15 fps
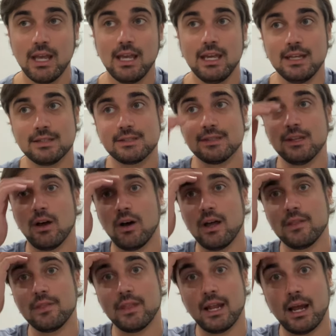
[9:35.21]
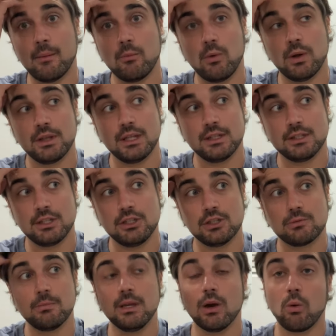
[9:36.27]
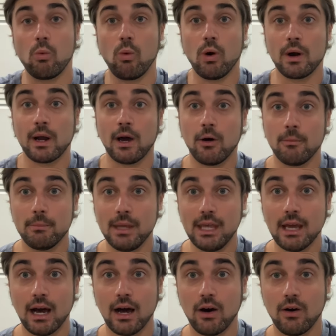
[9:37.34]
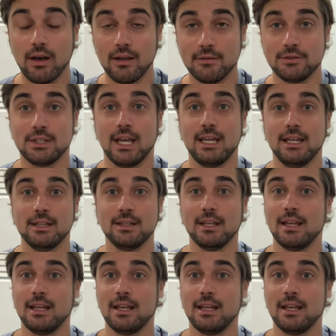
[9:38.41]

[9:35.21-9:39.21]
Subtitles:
It's not that I'm wanting it to just be a one-all be-all of saying,